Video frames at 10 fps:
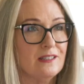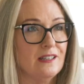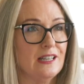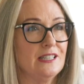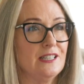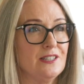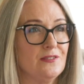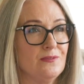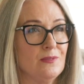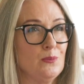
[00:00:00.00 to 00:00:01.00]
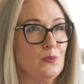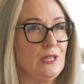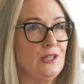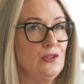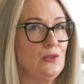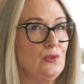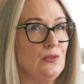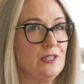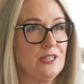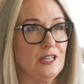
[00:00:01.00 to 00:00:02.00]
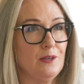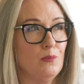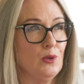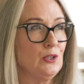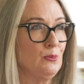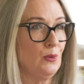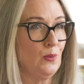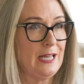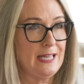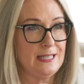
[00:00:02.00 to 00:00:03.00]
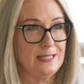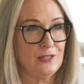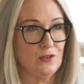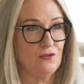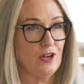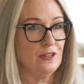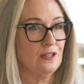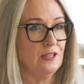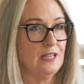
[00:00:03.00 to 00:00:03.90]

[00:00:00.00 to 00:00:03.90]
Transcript: and can be used in multiple ways. So rather than